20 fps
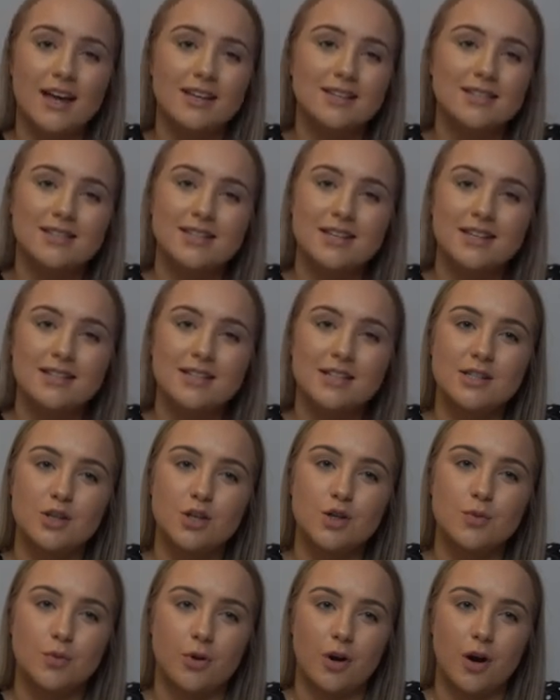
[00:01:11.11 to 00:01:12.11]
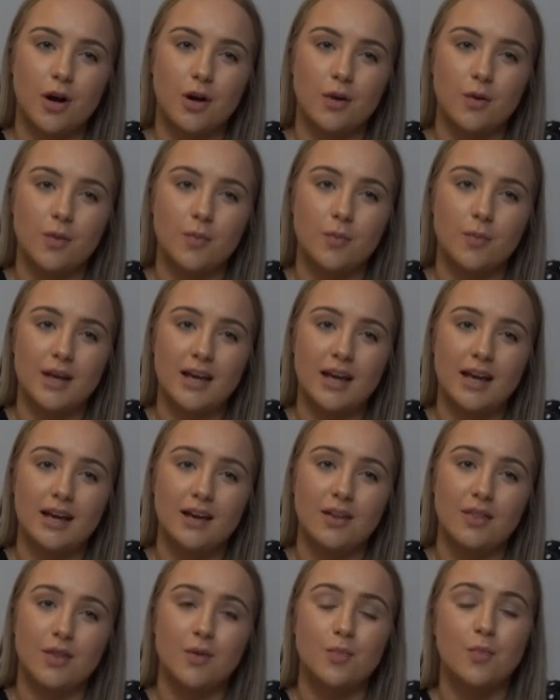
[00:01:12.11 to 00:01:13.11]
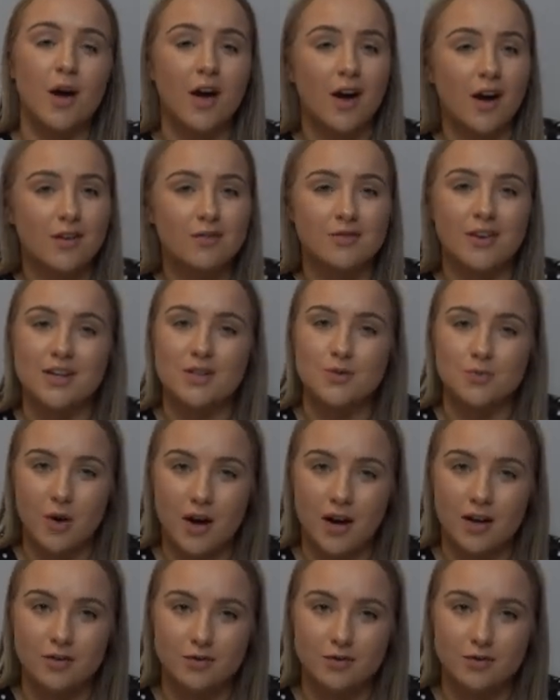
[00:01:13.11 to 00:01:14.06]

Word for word: S sixty-two Pro being the perfect work